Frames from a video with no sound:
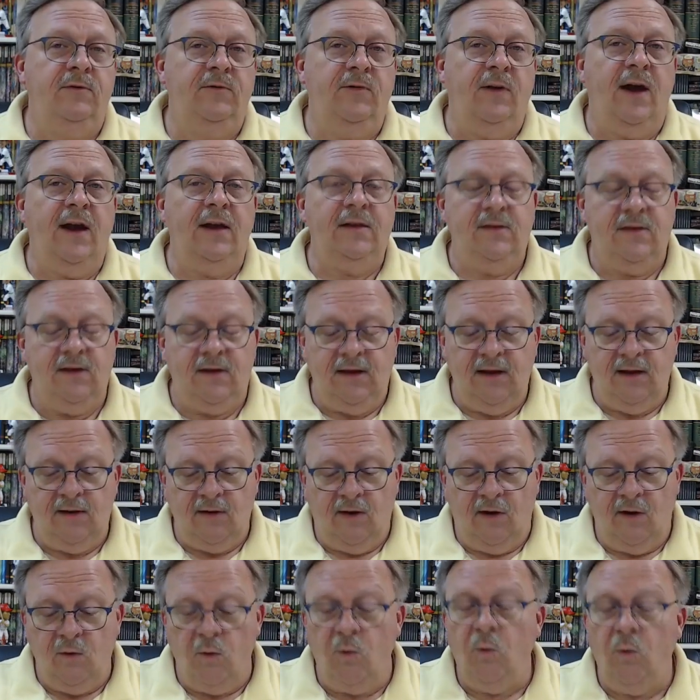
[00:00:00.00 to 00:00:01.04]
trying to get
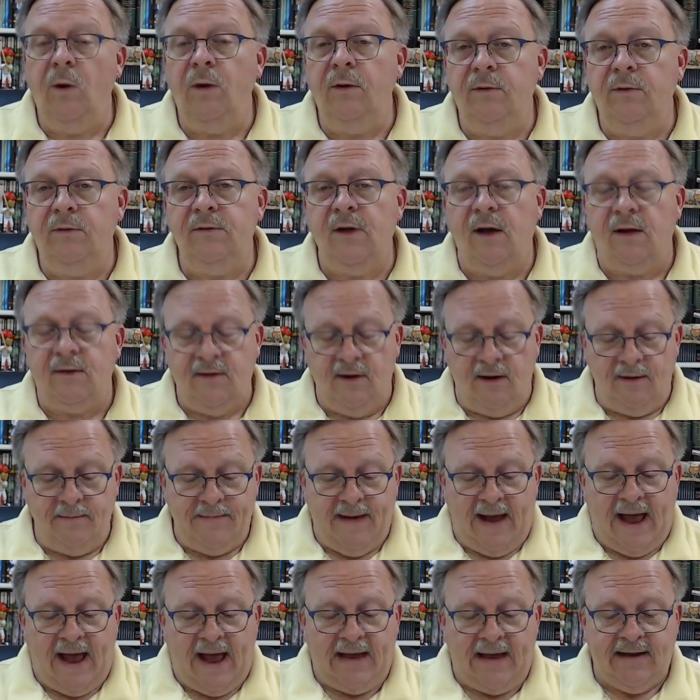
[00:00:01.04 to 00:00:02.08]
her wound on her
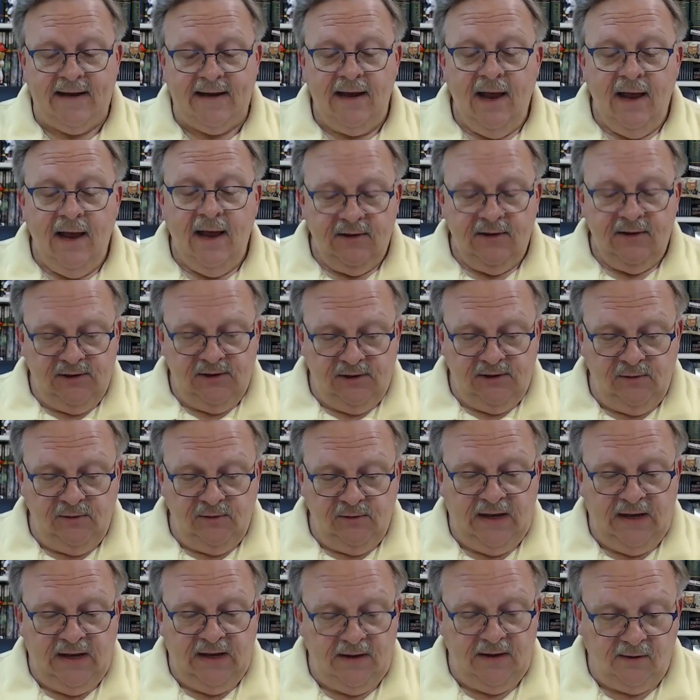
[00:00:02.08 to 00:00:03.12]
back to
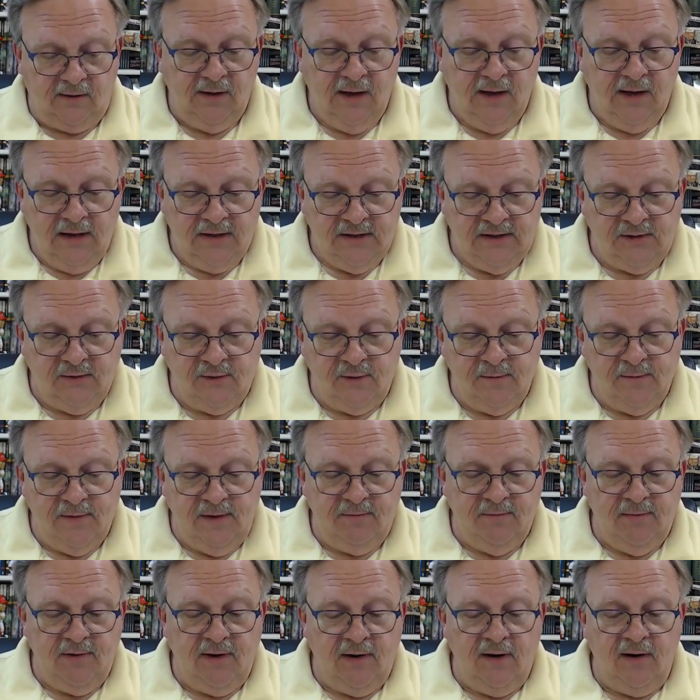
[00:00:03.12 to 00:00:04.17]
heal. So
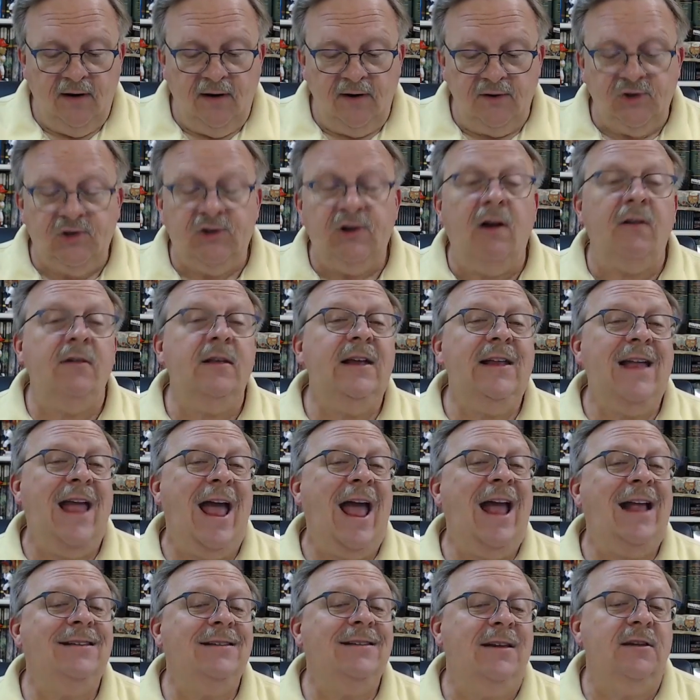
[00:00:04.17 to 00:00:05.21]
remember her. Charlene
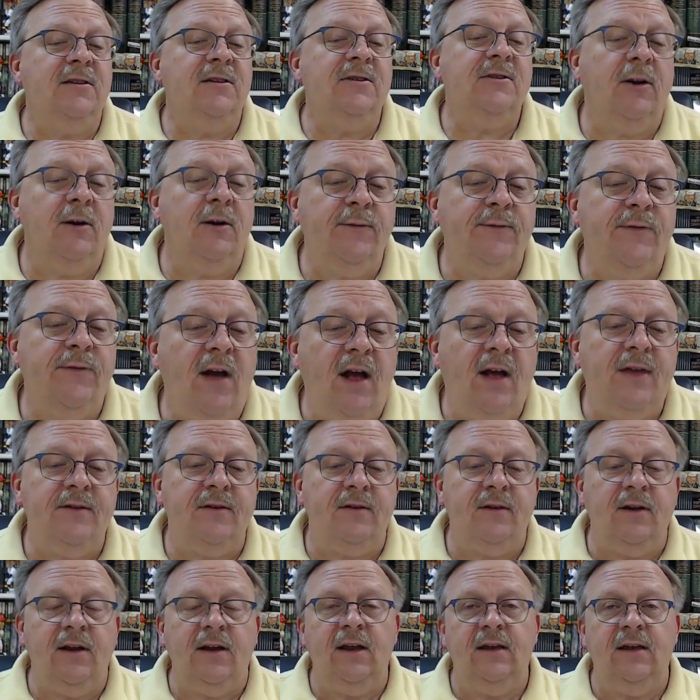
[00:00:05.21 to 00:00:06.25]
Atkins, her
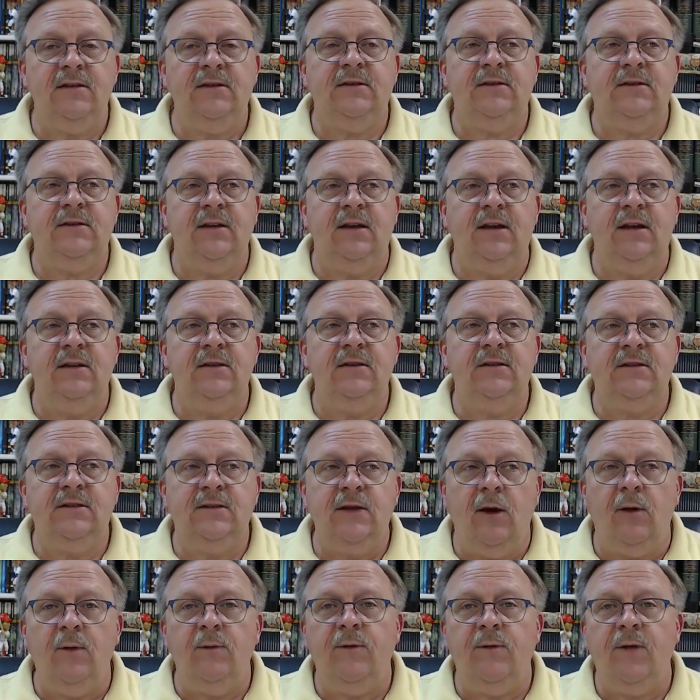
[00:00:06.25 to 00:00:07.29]
father is in
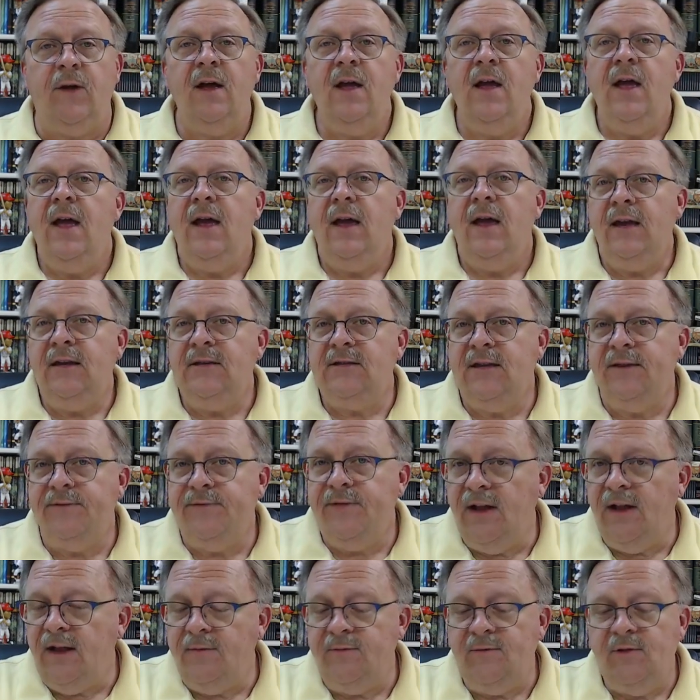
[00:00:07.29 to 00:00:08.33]
SOVA. He's
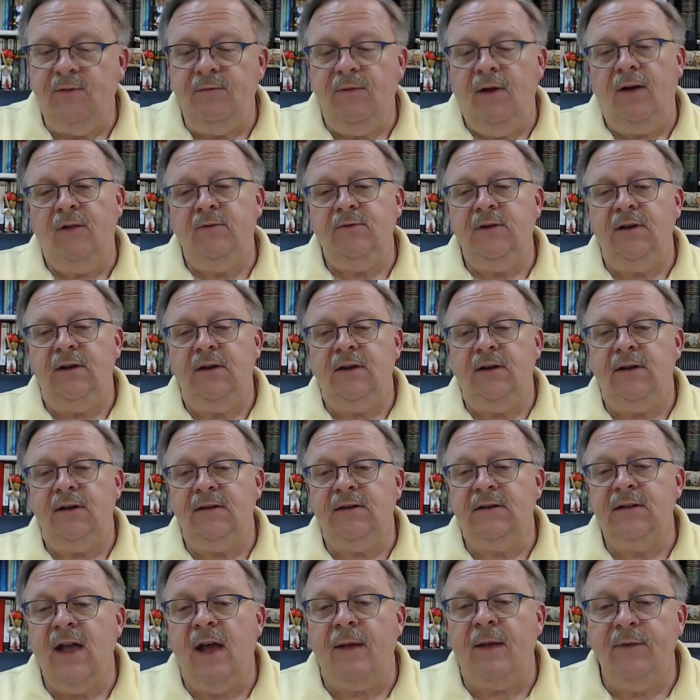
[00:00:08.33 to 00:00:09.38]
developed pneumonia and
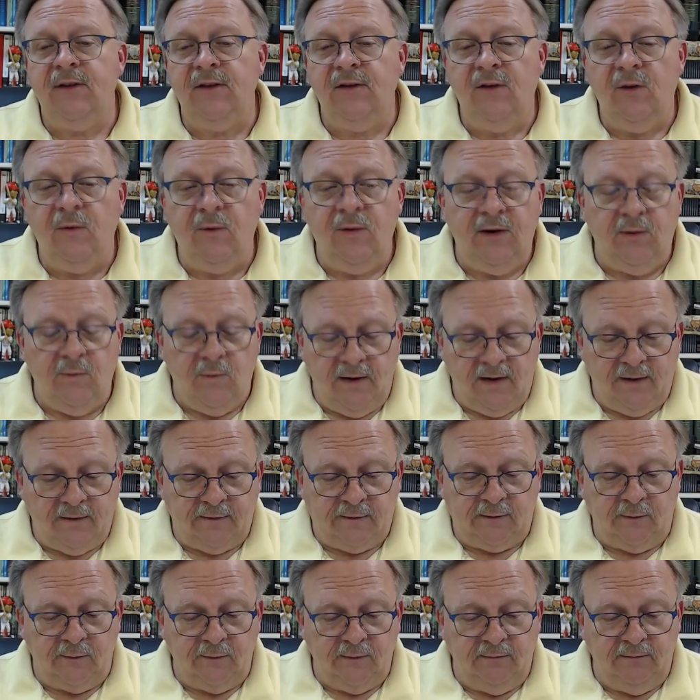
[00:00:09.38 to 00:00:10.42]
has not been doing well.
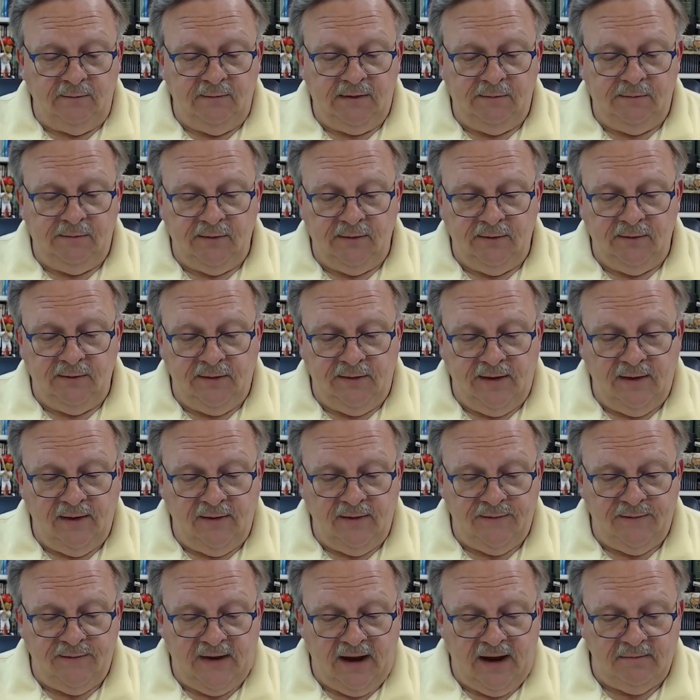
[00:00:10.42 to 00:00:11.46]
So remember
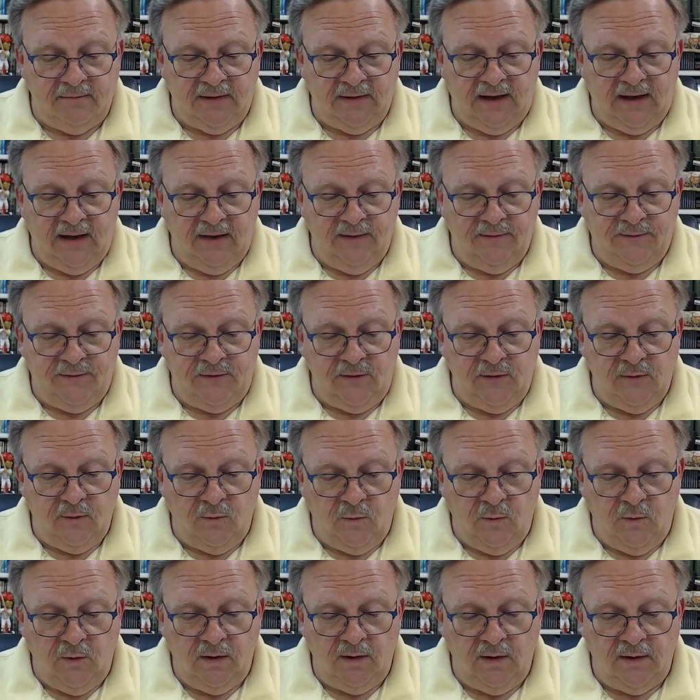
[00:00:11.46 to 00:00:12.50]
their family, if you
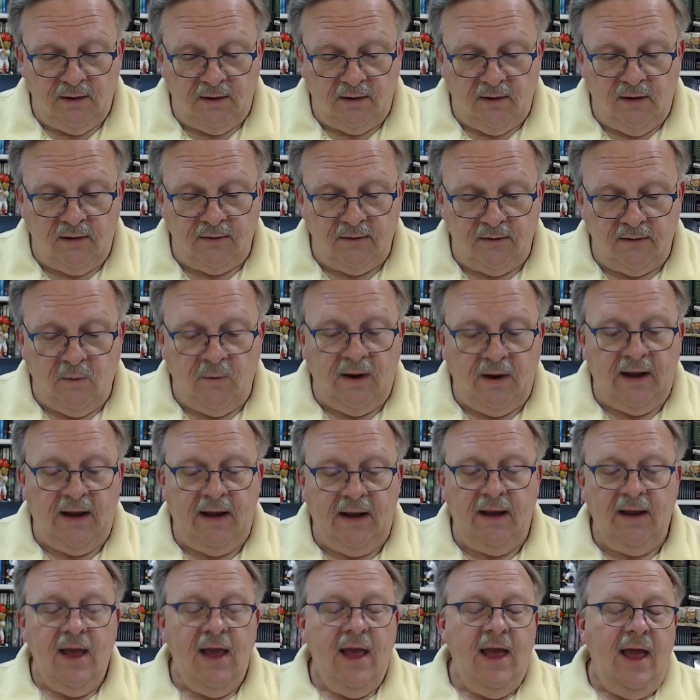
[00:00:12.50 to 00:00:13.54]
would, along the
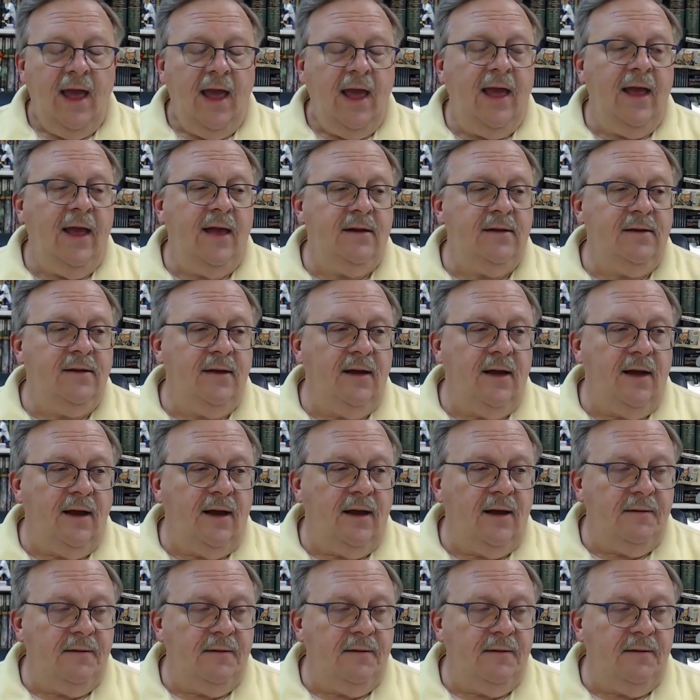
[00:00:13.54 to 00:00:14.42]
way. And